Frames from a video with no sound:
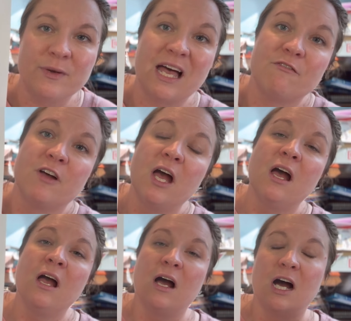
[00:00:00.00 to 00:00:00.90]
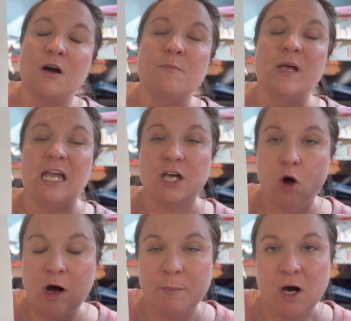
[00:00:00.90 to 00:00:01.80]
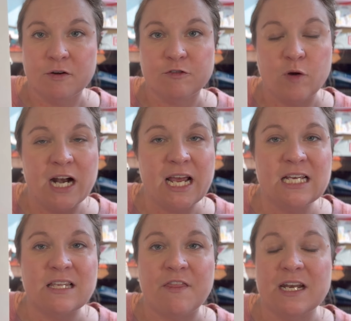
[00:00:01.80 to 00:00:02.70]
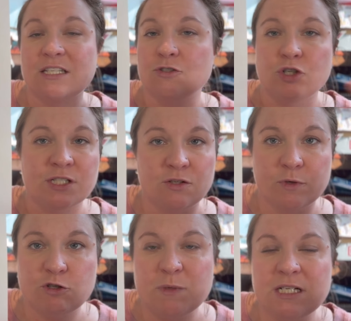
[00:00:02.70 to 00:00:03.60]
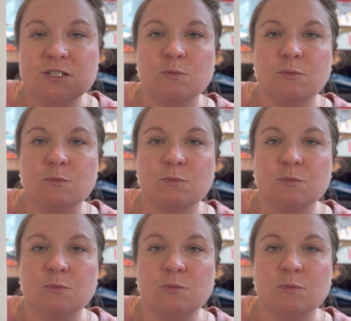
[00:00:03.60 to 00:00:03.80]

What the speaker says: We have a co-op on Fridays that is just enrichment.